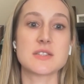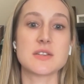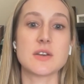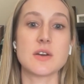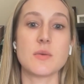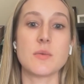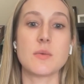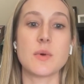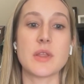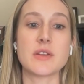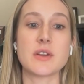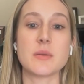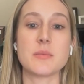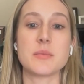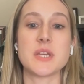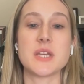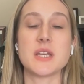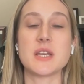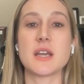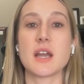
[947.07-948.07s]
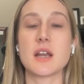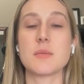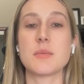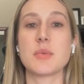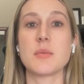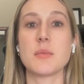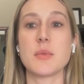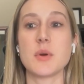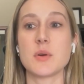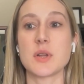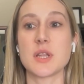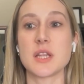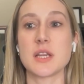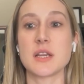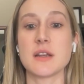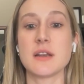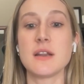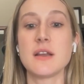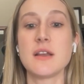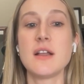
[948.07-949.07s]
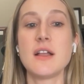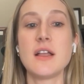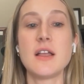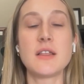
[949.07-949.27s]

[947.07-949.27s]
So whether it be kind of promoting,